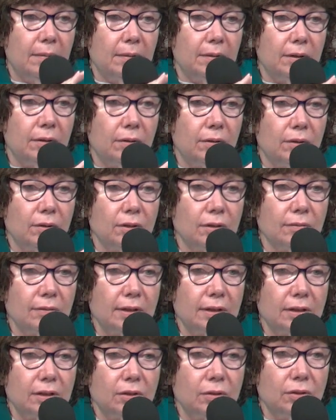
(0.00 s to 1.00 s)
There are those of
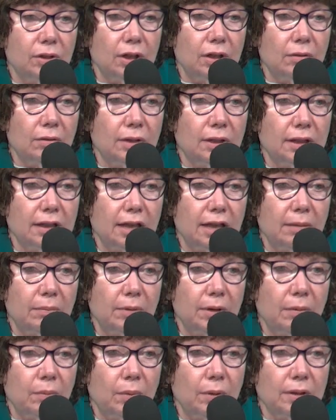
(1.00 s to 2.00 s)
us who generally
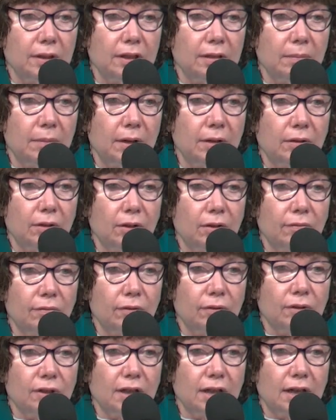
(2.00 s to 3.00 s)
celebrate once a month on the
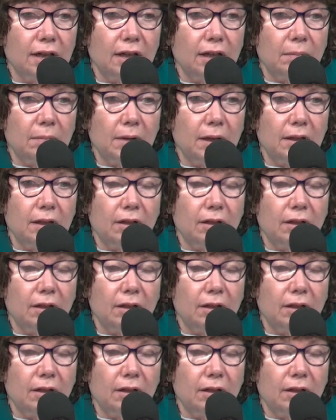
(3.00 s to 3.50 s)
first Sunday of the month.